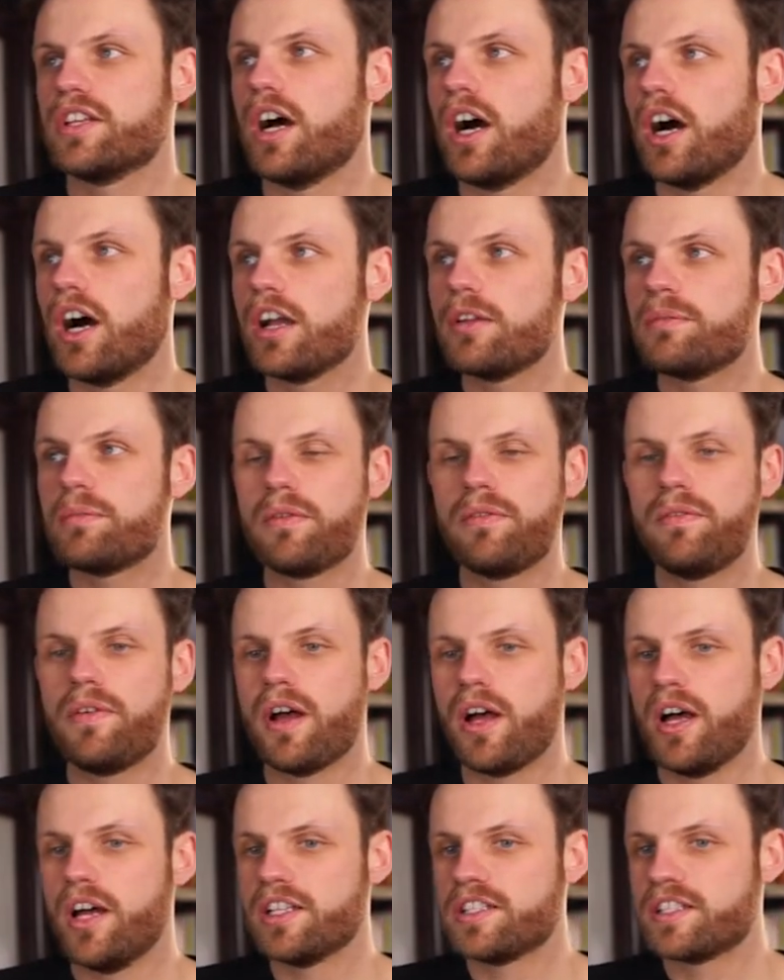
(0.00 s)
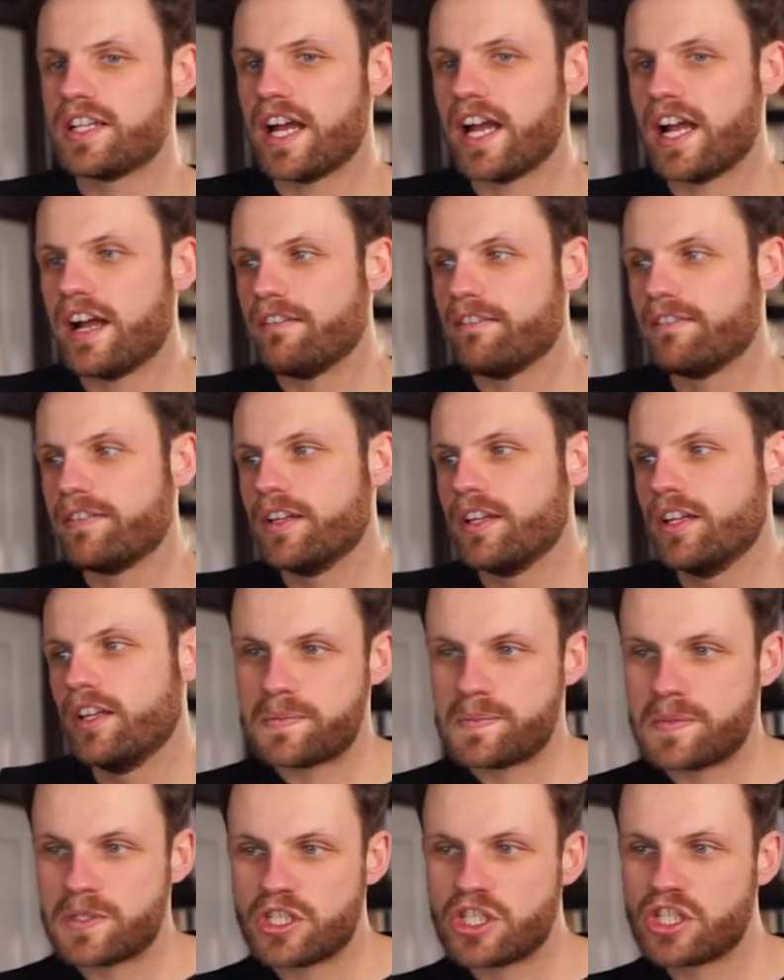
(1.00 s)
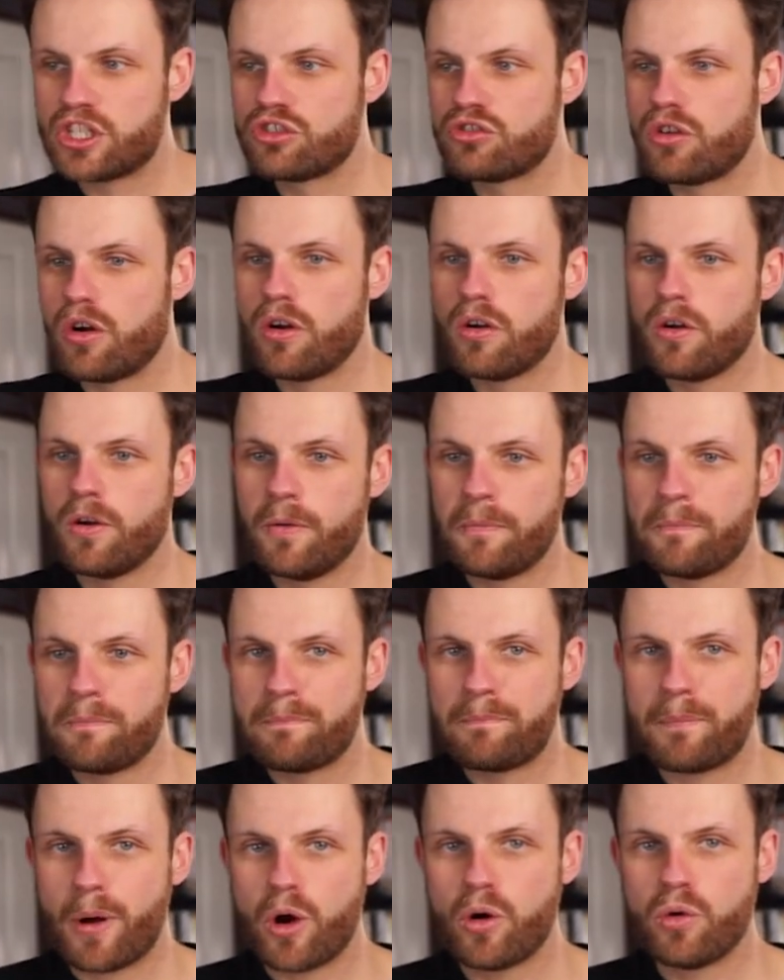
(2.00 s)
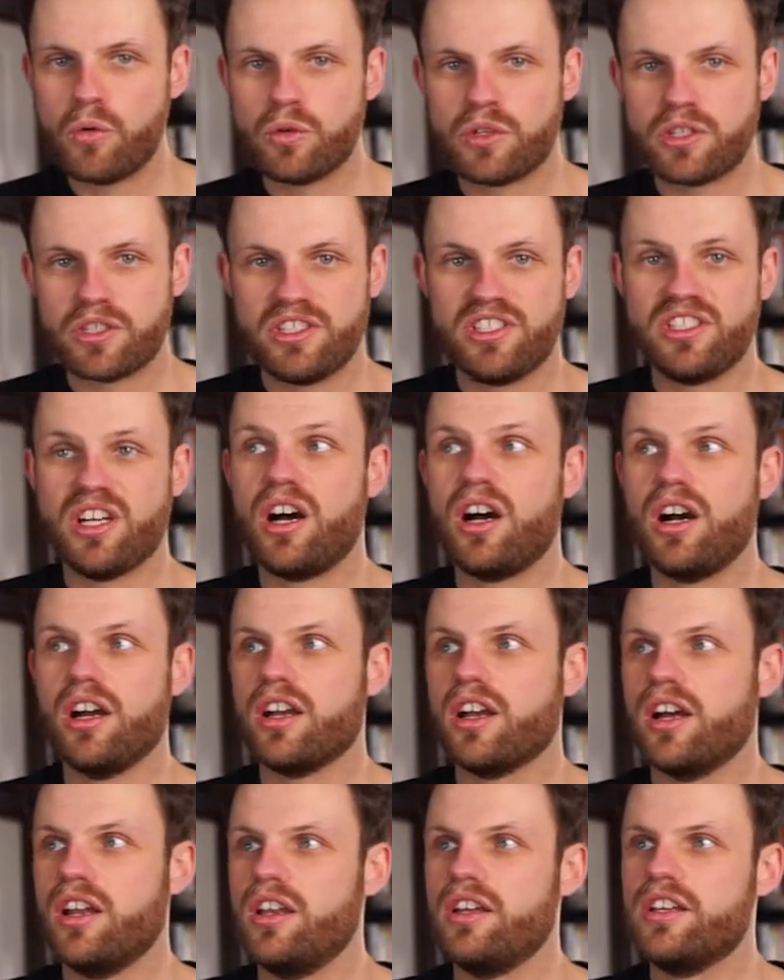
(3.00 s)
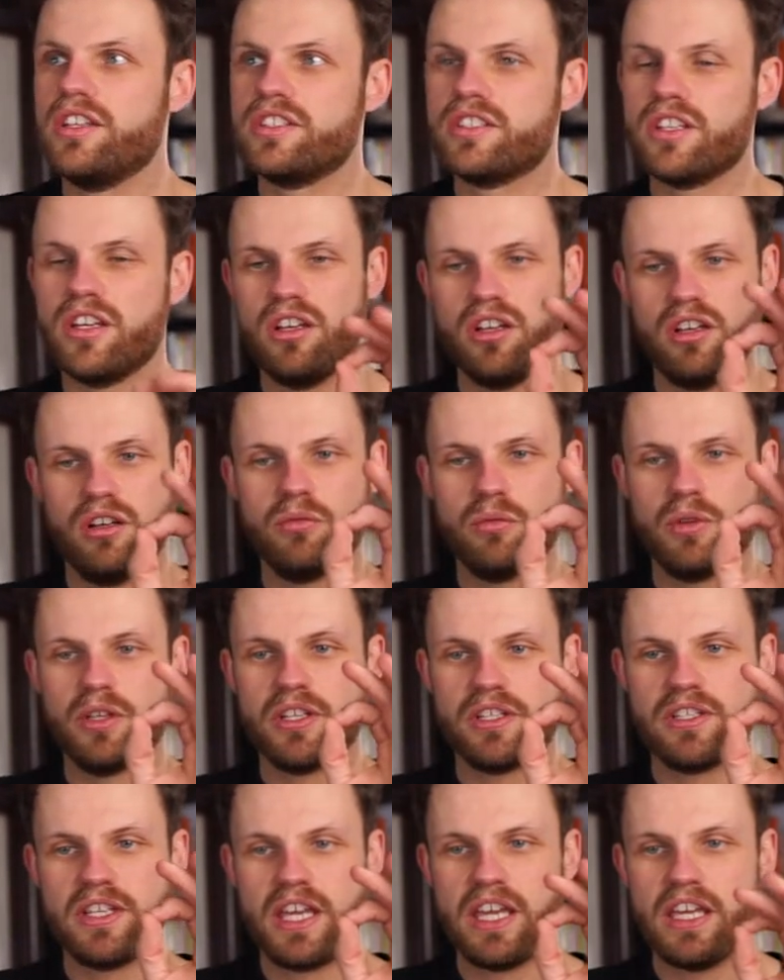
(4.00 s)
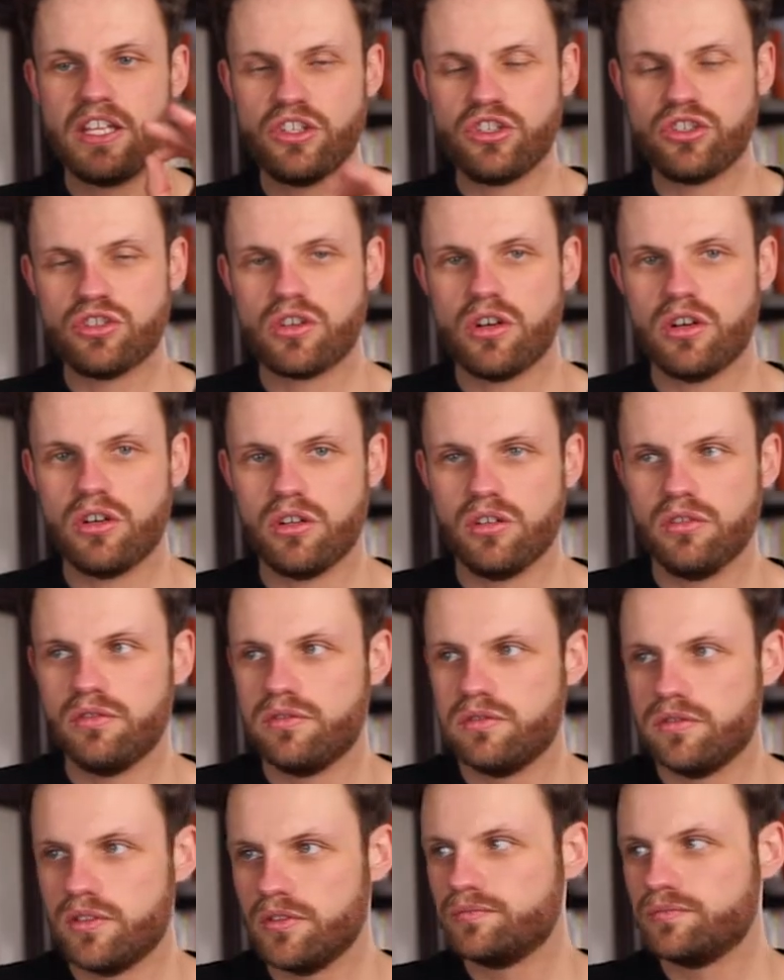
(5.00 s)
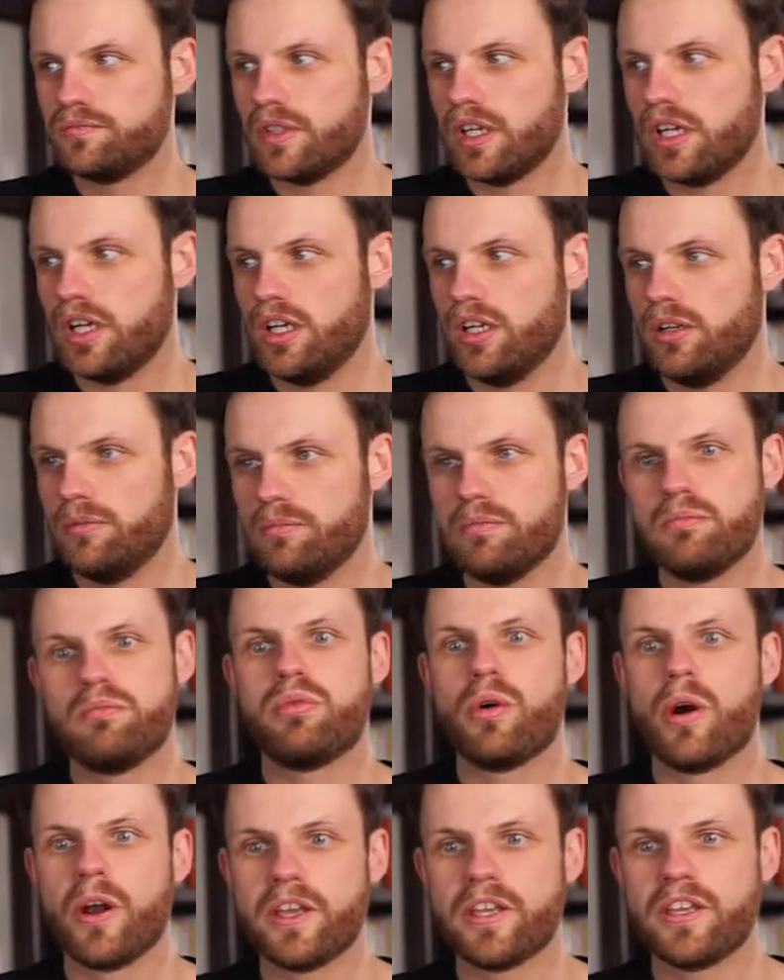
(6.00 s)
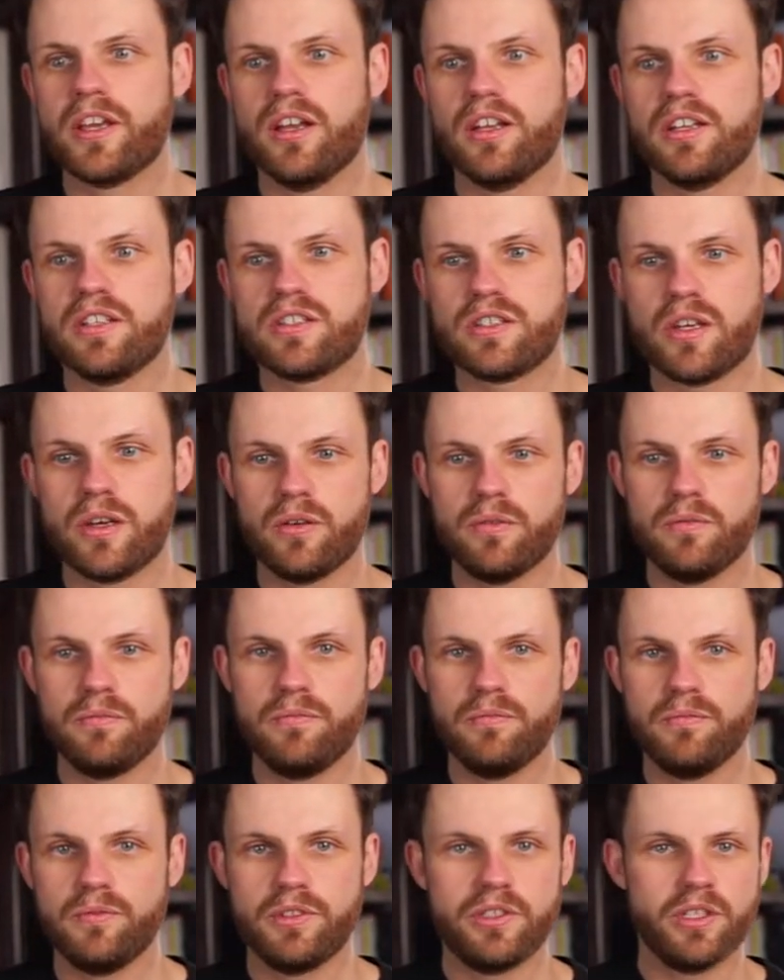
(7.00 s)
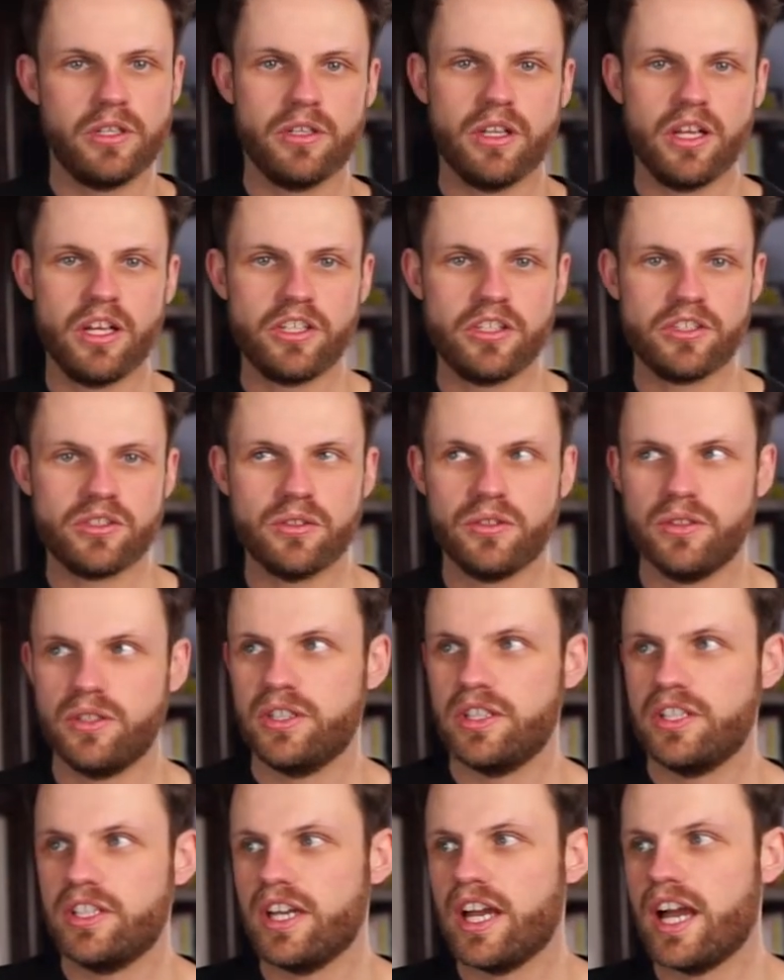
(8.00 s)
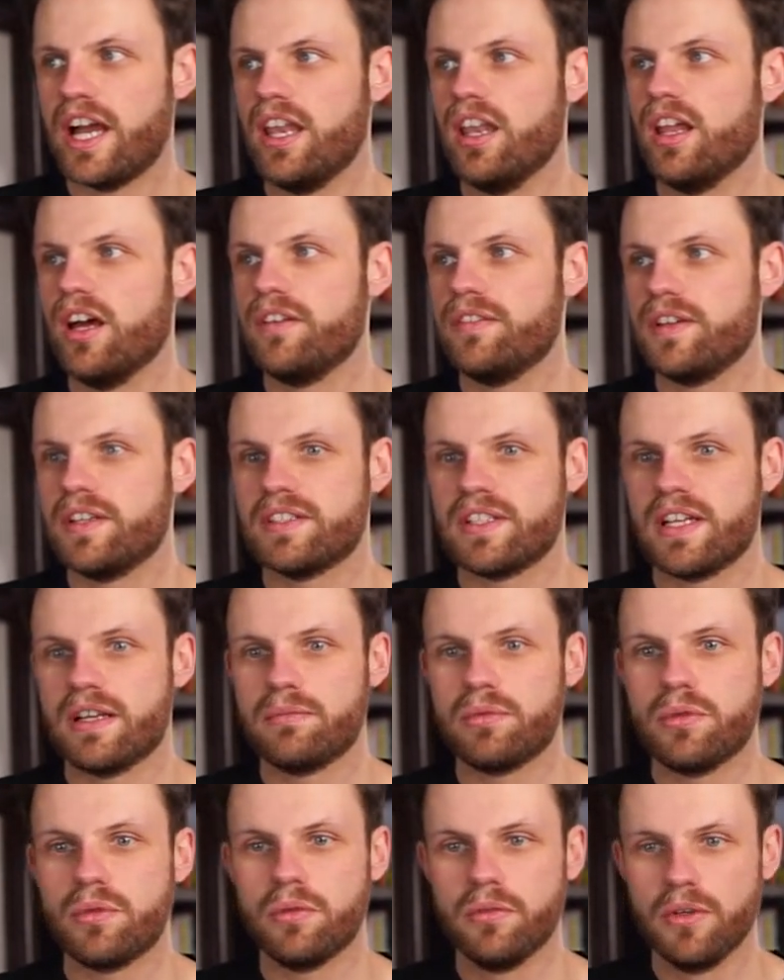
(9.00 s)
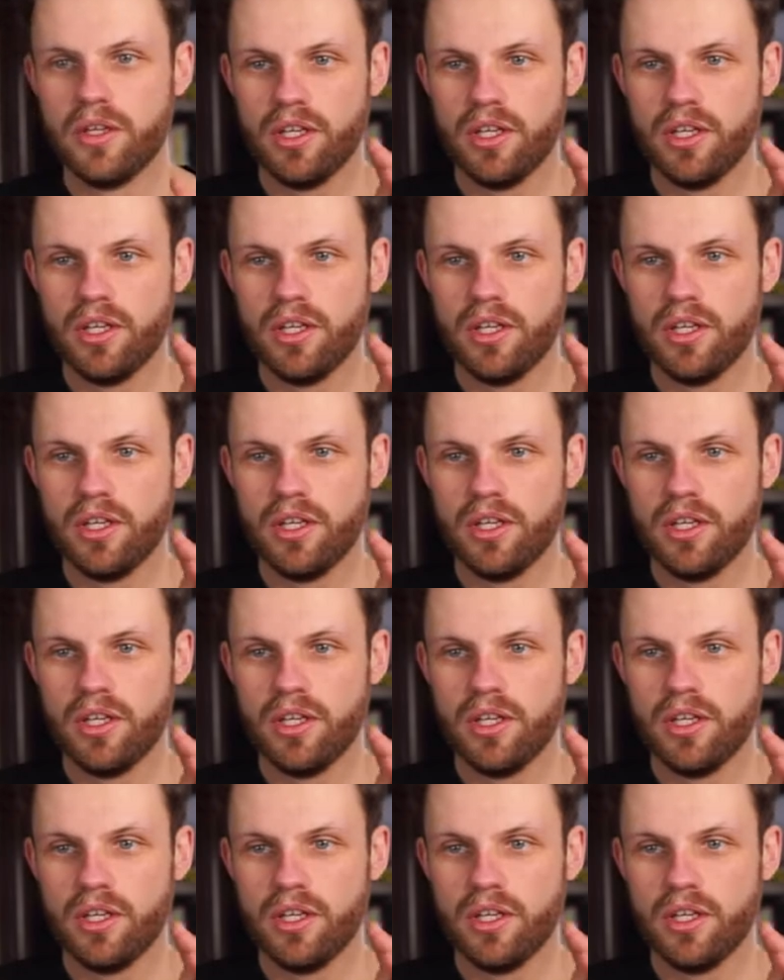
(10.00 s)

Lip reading: I prefer to have strong, bold, dark colors along with a tinge of bright colors. So like you saw in the at live example,